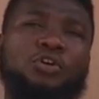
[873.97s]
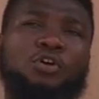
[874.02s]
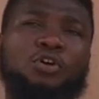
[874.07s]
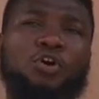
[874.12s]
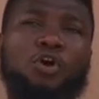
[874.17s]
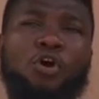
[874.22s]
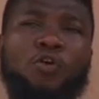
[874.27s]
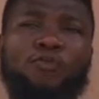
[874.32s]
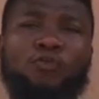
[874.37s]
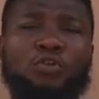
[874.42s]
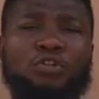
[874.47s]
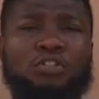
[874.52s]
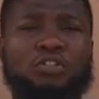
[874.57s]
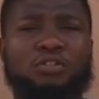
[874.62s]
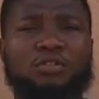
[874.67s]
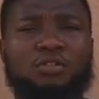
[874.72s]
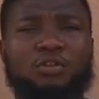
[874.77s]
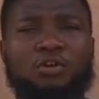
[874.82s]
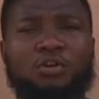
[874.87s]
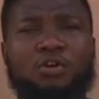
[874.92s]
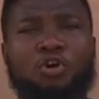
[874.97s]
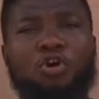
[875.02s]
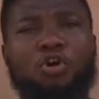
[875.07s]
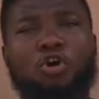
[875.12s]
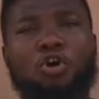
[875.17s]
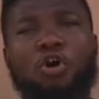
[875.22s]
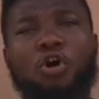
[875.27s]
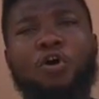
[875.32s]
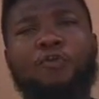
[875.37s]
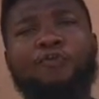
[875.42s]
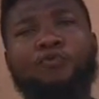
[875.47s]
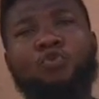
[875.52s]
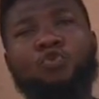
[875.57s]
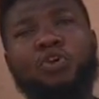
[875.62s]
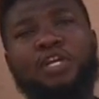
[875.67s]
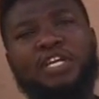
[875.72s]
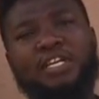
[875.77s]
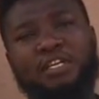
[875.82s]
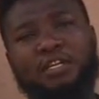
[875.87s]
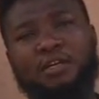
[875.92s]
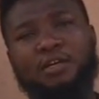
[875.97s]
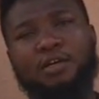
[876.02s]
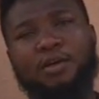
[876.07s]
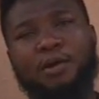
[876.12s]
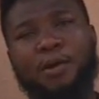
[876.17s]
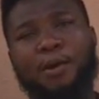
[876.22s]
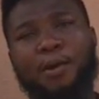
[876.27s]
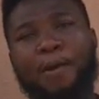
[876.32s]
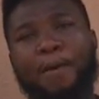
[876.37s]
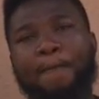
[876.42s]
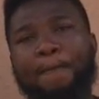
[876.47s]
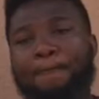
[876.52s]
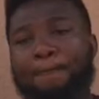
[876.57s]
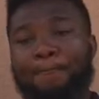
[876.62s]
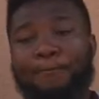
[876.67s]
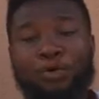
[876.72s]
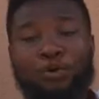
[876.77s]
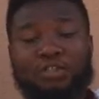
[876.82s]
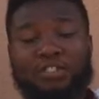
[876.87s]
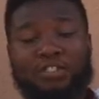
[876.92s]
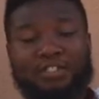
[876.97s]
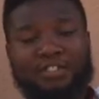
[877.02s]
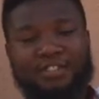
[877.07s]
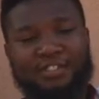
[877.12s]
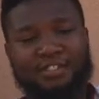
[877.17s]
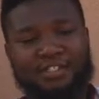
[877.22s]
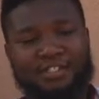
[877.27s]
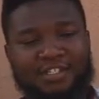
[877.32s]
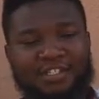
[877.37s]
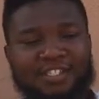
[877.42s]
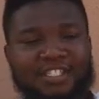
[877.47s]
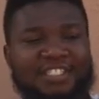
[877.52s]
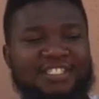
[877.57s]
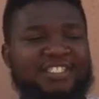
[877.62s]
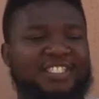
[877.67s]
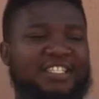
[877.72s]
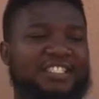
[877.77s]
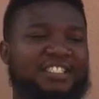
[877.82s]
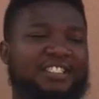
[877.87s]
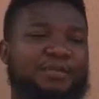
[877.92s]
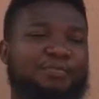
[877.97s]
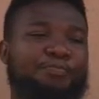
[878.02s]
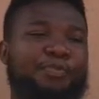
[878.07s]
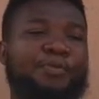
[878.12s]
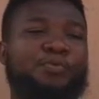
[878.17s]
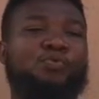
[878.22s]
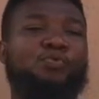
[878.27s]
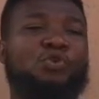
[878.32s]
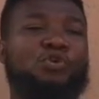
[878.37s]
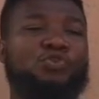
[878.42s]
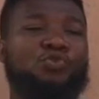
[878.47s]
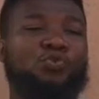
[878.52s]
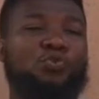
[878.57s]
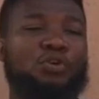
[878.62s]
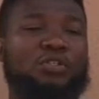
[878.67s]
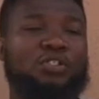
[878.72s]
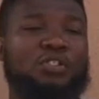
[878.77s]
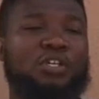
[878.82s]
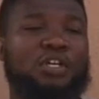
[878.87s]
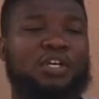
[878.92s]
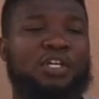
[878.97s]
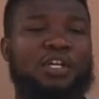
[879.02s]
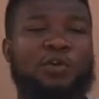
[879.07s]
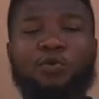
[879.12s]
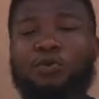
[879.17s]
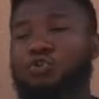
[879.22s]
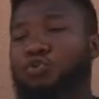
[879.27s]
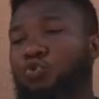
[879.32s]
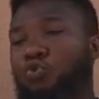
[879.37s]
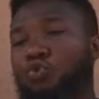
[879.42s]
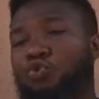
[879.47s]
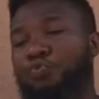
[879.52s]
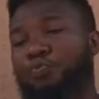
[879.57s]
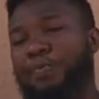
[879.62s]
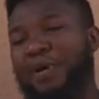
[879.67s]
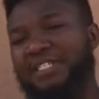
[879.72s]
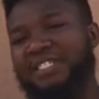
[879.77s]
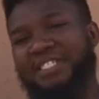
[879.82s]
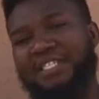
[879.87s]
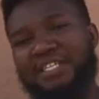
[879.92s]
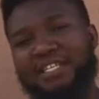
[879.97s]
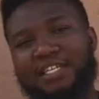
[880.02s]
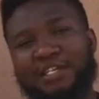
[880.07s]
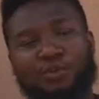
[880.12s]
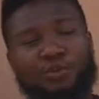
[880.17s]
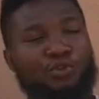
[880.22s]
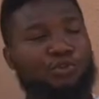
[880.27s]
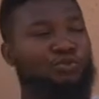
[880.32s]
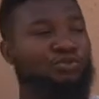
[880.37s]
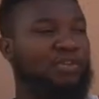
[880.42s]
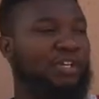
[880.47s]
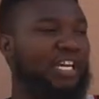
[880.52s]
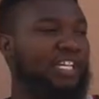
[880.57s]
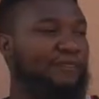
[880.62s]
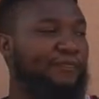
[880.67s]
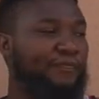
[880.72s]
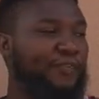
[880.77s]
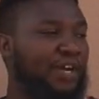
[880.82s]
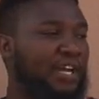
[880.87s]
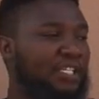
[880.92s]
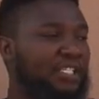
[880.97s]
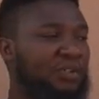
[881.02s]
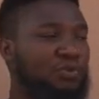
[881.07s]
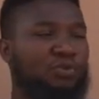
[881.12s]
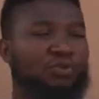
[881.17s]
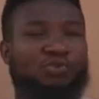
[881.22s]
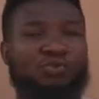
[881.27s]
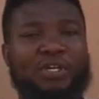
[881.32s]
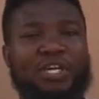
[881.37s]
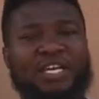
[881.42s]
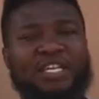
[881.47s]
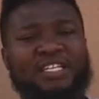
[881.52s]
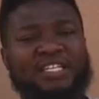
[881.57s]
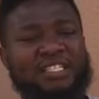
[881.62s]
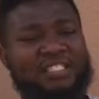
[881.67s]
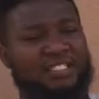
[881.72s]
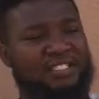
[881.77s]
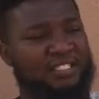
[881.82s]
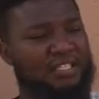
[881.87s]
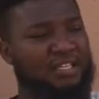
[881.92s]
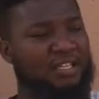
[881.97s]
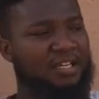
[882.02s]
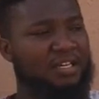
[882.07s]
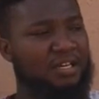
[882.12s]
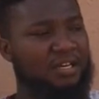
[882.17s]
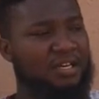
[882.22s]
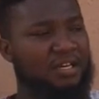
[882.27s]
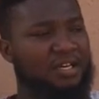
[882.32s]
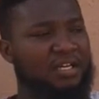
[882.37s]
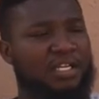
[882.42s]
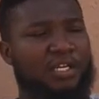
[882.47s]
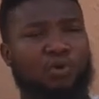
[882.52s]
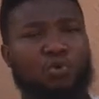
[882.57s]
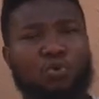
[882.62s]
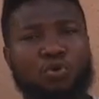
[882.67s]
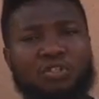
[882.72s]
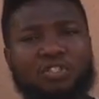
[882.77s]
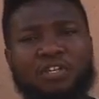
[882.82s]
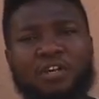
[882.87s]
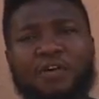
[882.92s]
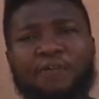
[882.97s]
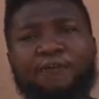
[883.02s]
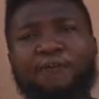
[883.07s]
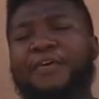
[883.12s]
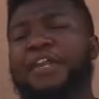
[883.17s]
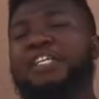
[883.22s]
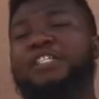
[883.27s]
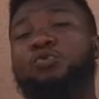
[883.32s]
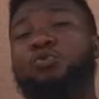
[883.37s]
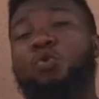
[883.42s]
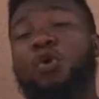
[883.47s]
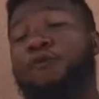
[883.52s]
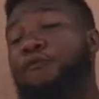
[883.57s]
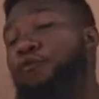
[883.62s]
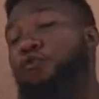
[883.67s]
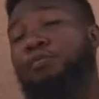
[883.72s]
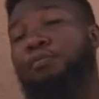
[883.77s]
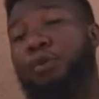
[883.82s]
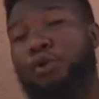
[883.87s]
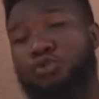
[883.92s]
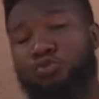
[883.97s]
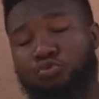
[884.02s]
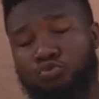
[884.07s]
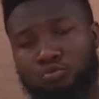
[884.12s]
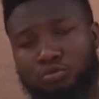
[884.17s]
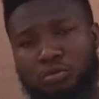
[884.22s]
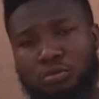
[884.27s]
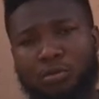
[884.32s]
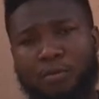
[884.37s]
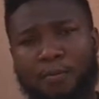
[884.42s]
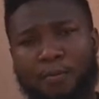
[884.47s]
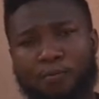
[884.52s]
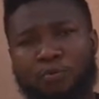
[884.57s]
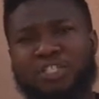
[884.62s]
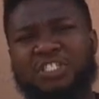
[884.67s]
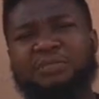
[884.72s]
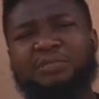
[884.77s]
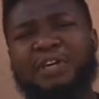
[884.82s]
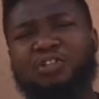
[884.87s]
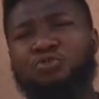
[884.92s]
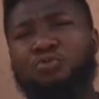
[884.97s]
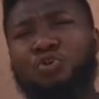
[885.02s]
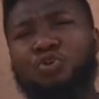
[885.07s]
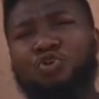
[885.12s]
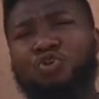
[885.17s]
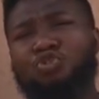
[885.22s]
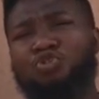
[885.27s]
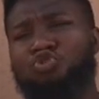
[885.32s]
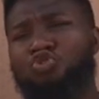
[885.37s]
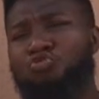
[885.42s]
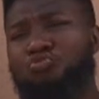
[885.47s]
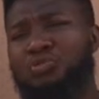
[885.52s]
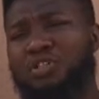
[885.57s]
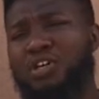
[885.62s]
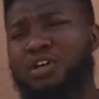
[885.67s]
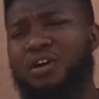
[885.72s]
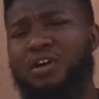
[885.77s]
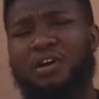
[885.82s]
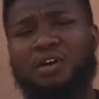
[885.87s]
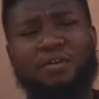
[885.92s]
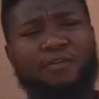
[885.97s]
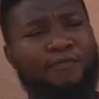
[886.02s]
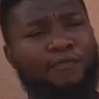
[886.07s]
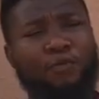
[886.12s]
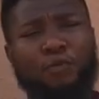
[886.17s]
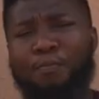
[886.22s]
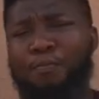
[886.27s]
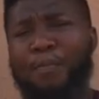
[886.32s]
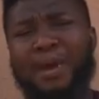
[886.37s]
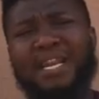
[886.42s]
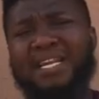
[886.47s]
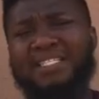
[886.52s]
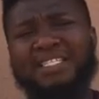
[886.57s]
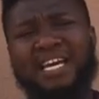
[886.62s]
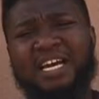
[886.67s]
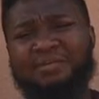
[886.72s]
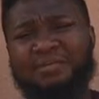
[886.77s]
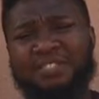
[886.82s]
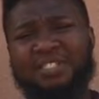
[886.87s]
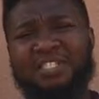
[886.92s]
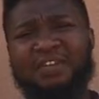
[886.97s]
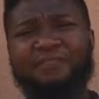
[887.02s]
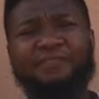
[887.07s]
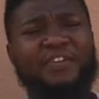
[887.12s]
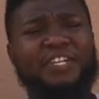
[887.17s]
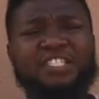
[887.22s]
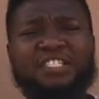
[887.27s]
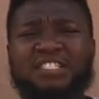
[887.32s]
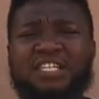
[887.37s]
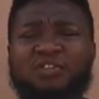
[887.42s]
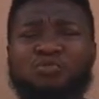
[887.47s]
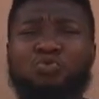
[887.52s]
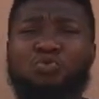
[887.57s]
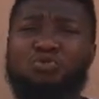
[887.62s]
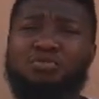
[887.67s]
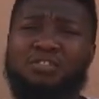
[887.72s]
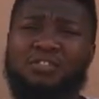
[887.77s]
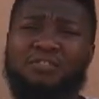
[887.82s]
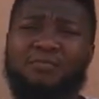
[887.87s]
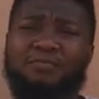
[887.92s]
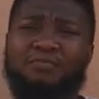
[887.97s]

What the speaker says: of what? Of codeine. But these days people want to what? They want to go to party, they want to get friends, they want to get this. They what? Finish 1 full bottle, which is meant to be consumed for many times. They finish it at once